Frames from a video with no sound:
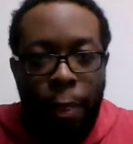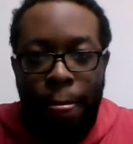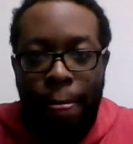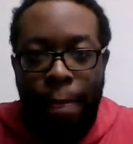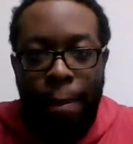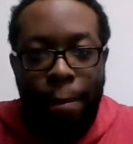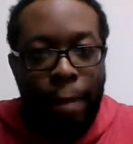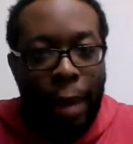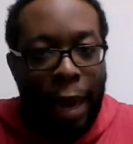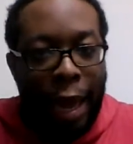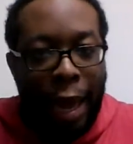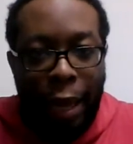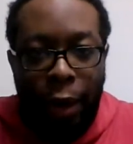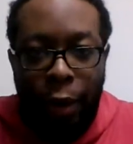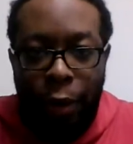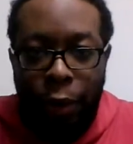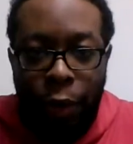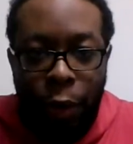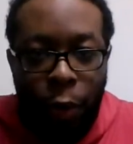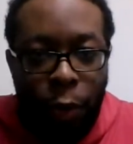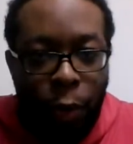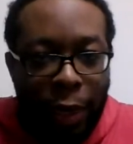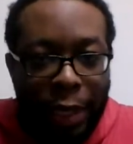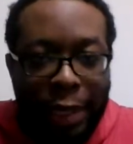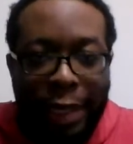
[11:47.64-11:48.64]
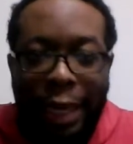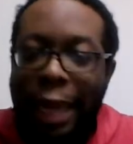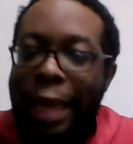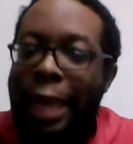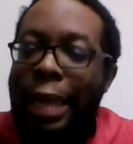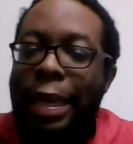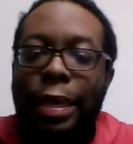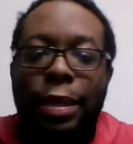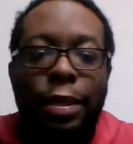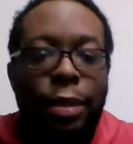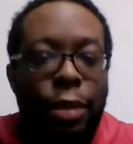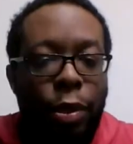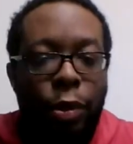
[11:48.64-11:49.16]
But I don't know what the heck
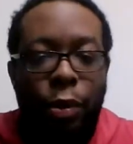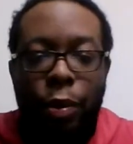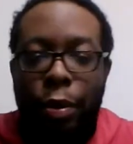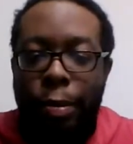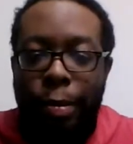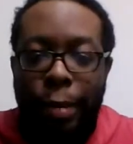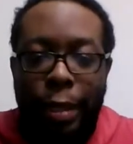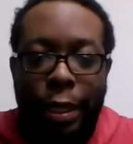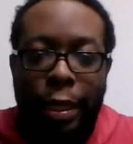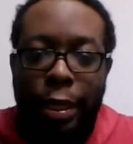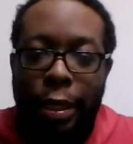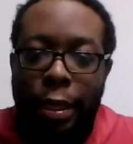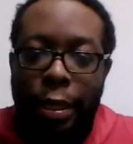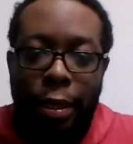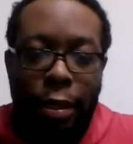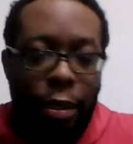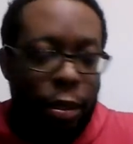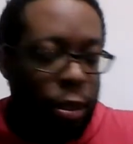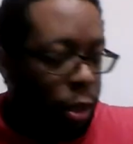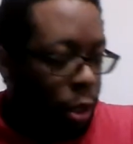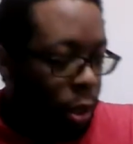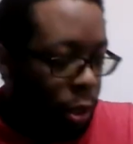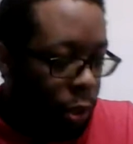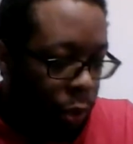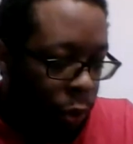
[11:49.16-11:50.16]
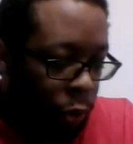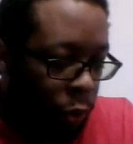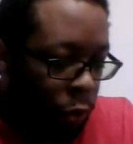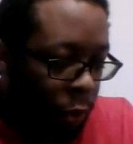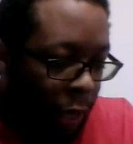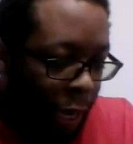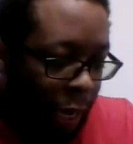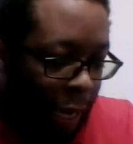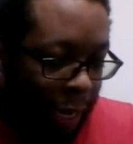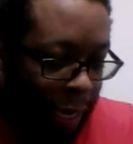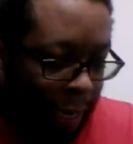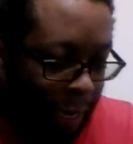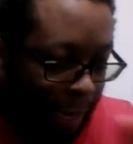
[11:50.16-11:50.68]
he's doing, man. This dude,
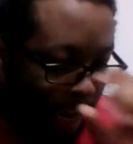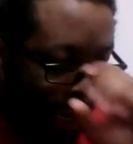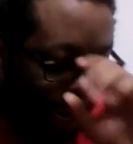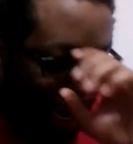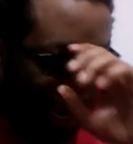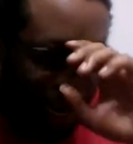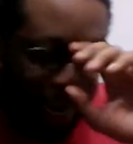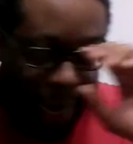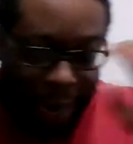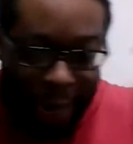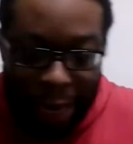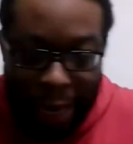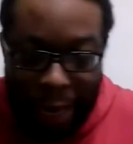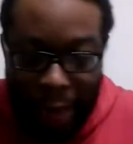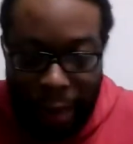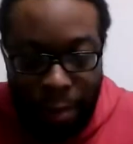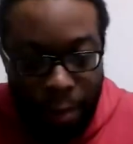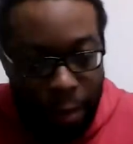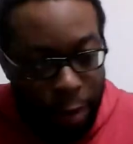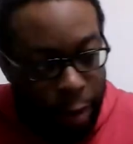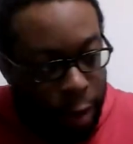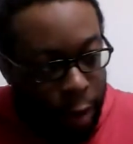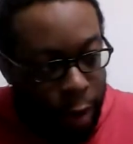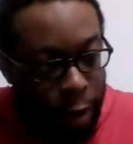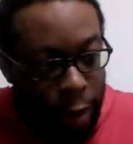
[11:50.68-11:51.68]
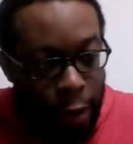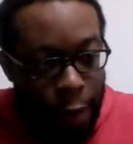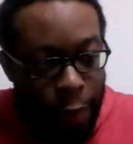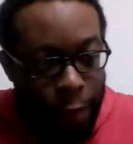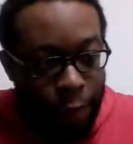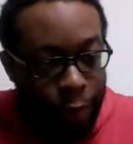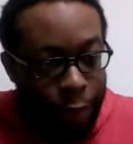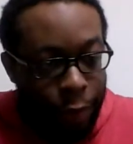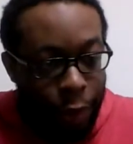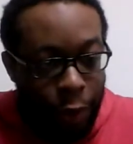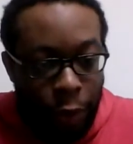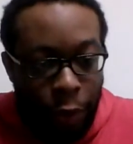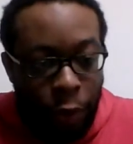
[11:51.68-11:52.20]
like, in the end of the game,
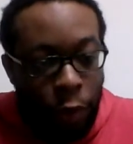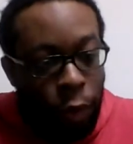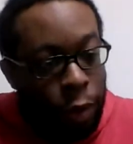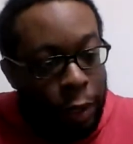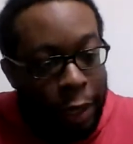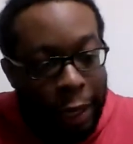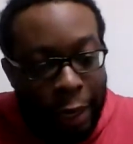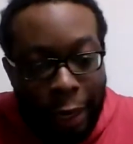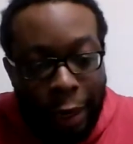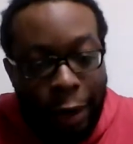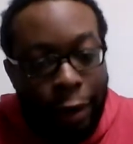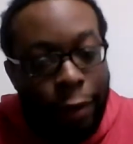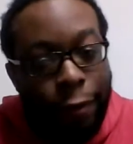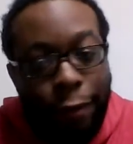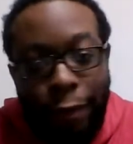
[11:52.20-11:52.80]
the dude did it.